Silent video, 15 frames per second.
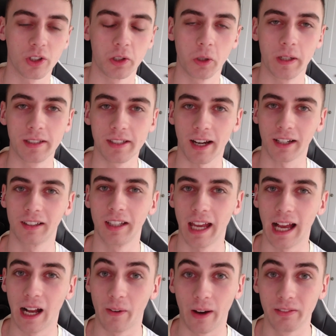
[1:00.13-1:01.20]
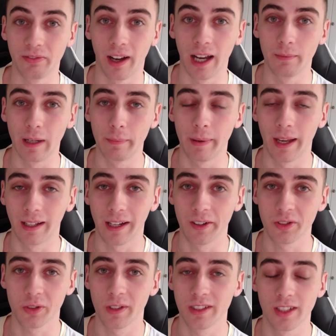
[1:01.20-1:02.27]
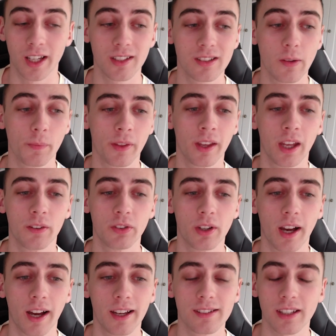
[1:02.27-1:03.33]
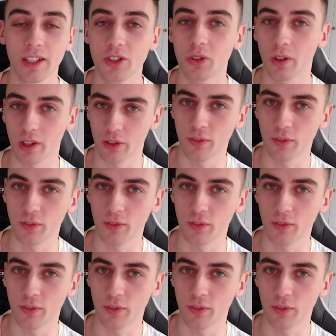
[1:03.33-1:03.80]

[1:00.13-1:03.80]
you exactly how I find my pair characteristics. If you guys enjoy this